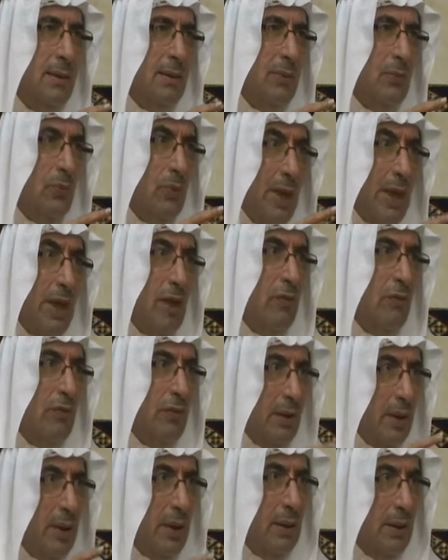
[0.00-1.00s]
way of
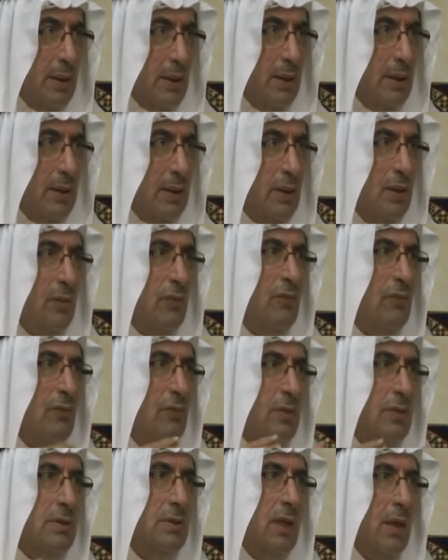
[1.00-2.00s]
thinking of
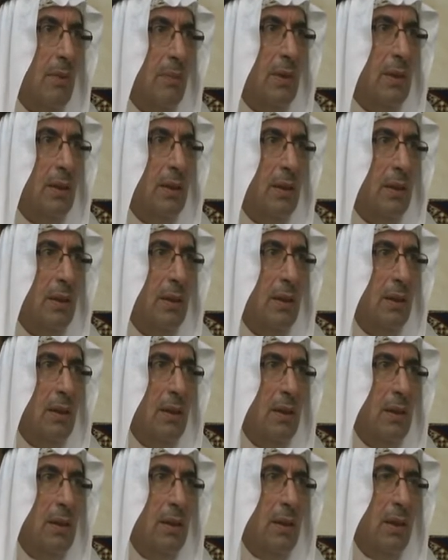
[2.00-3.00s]
Islamic
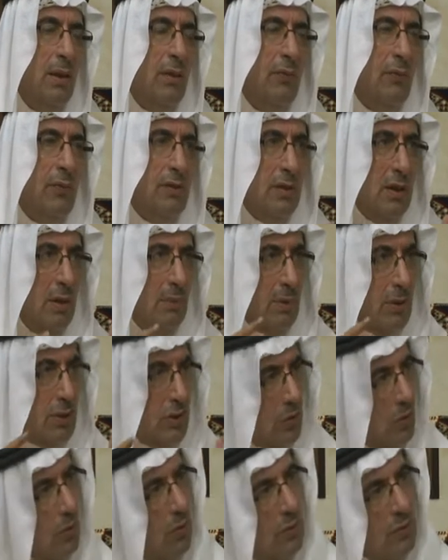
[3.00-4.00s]

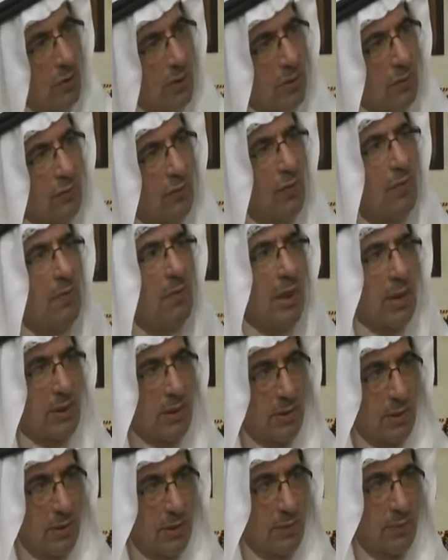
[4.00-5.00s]
scholars from
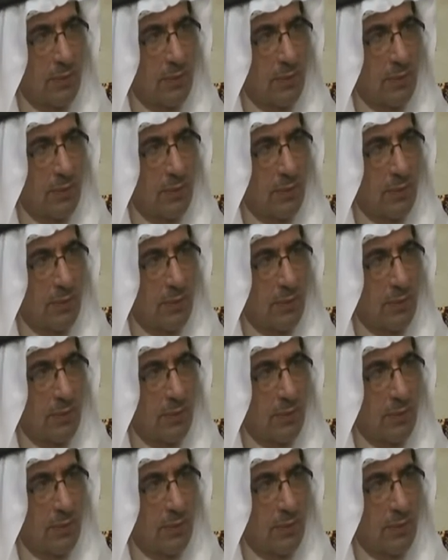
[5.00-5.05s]
Najd,